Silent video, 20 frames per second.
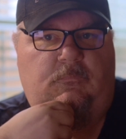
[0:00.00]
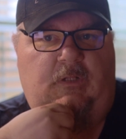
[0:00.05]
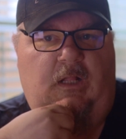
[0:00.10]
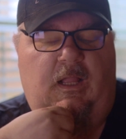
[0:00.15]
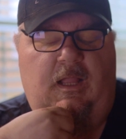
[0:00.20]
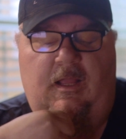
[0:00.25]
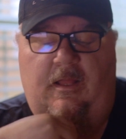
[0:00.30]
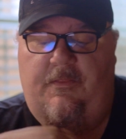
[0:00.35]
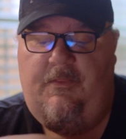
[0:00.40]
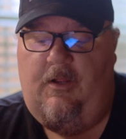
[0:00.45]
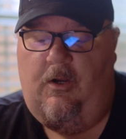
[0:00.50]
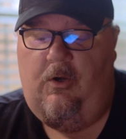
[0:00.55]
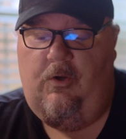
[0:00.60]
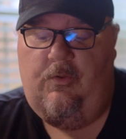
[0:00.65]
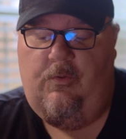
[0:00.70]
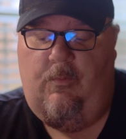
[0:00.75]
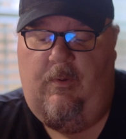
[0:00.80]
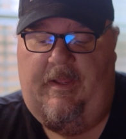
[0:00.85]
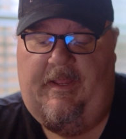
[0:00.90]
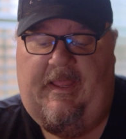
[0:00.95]
the
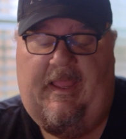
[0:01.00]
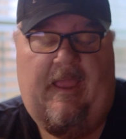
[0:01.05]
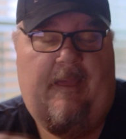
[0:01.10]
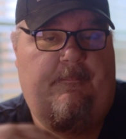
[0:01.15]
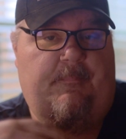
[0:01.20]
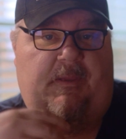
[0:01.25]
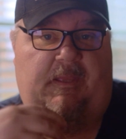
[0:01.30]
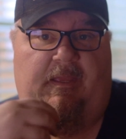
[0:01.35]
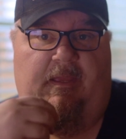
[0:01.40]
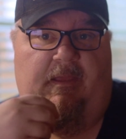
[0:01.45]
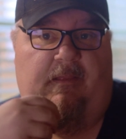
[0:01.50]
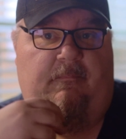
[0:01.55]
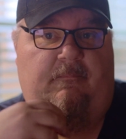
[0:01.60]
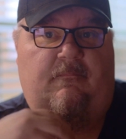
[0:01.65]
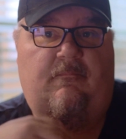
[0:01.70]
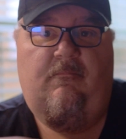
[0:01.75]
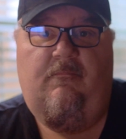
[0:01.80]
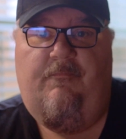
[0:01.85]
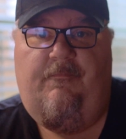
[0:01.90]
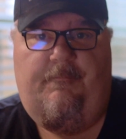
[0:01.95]
earthquake app,
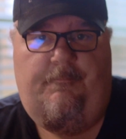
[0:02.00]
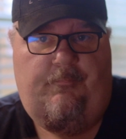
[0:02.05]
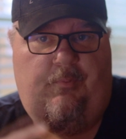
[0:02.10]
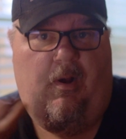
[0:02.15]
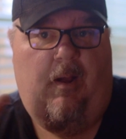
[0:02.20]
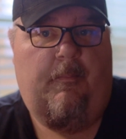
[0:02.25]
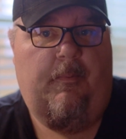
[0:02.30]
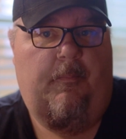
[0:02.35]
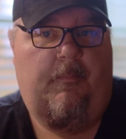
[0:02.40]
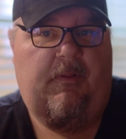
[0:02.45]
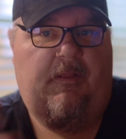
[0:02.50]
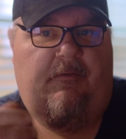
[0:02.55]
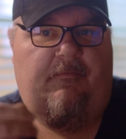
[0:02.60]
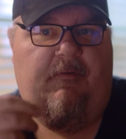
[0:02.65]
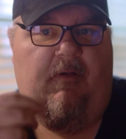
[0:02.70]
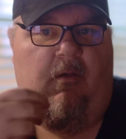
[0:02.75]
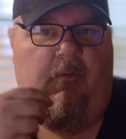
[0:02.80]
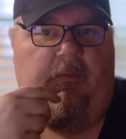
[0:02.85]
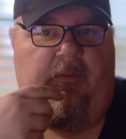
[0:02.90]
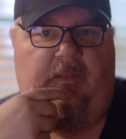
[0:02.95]
again, probably
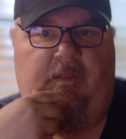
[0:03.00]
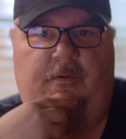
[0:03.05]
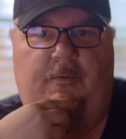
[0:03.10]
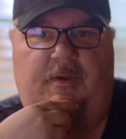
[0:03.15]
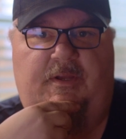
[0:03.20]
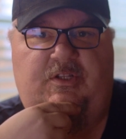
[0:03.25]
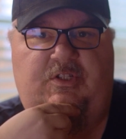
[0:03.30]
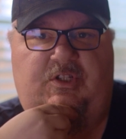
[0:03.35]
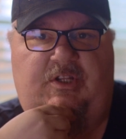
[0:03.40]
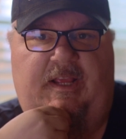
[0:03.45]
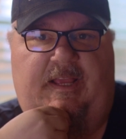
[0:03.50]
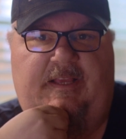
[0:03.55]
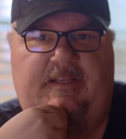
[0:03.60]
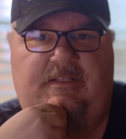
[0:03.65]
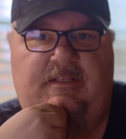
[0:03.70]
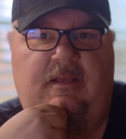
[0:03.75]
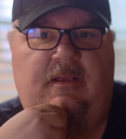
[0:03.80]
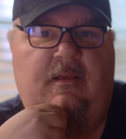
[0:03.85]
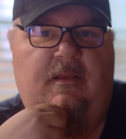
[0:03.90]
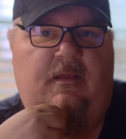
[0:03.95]
following the
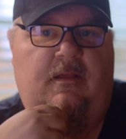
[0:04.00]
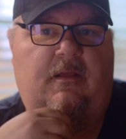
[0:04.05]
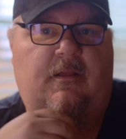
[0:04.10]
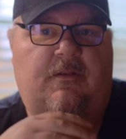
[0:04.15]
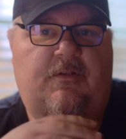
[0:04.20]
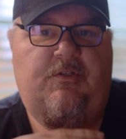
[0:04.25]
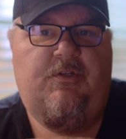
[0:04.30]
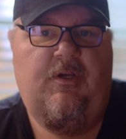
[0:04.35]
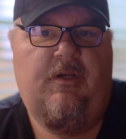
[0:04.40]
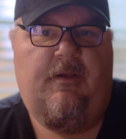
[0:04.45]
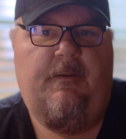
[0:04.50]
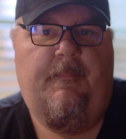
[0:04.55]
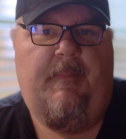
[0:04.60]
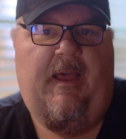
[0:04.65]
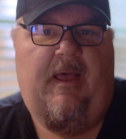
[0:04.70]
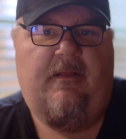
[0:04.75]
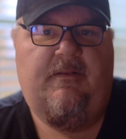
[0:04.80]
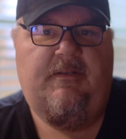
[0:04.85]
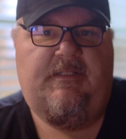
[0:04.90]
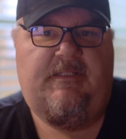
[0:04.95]
USGS, took
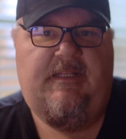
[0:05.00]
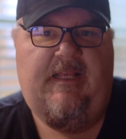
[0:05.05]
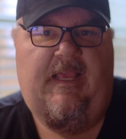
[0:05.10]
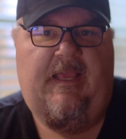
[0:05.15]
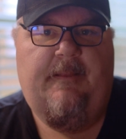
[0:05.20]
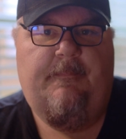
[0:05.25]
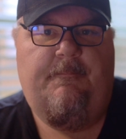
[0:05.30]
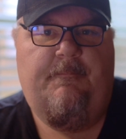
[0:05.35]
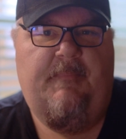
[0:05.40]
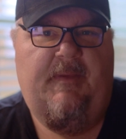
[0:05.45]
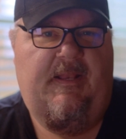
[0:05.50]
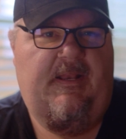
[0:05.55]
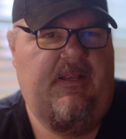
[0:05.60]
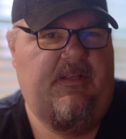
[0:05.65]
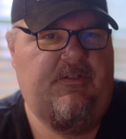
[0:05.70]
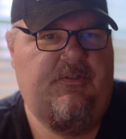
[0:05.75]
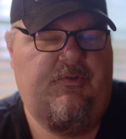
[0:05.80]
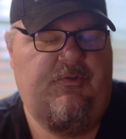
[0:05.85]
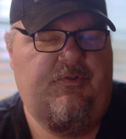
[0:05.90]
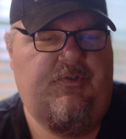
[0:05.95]
about 10
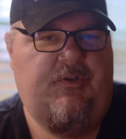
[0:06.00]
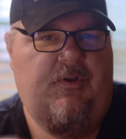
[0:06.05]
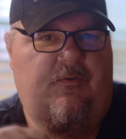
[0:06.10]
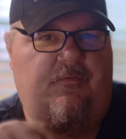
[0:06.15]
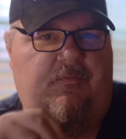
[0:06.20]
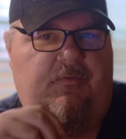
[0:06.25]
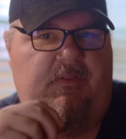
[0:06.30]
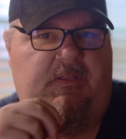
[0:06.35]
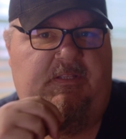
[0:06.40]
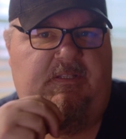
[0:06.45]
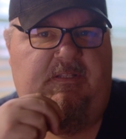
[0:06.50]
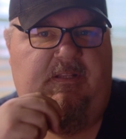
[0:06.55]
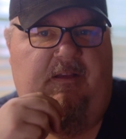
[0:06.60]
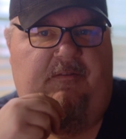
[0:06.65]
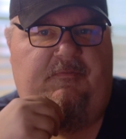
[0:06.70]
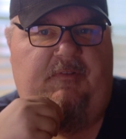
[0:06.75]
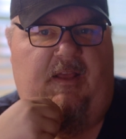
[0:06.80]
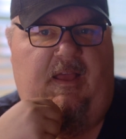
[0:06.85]
minutes or so for this stuff to